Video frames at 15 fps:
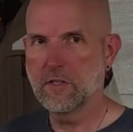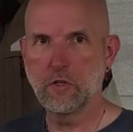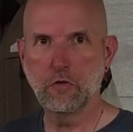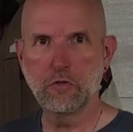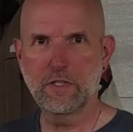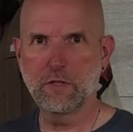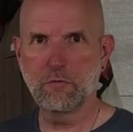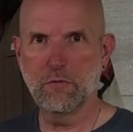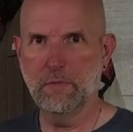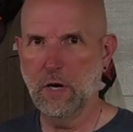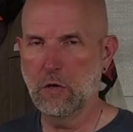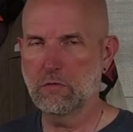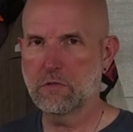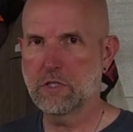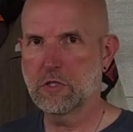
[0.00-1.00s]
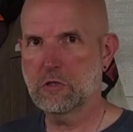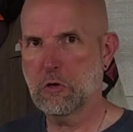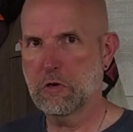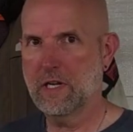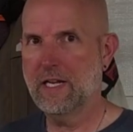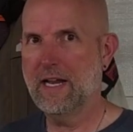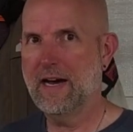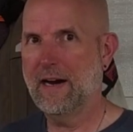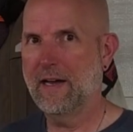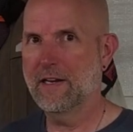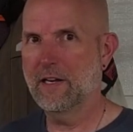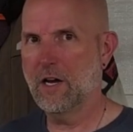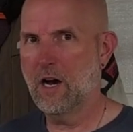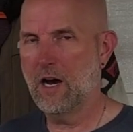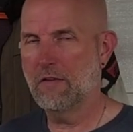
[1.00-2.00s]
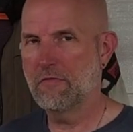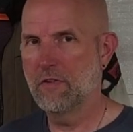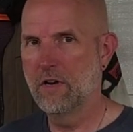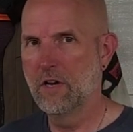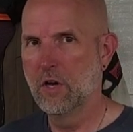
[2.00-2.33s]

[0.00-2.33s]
use the remote to turn it on and off.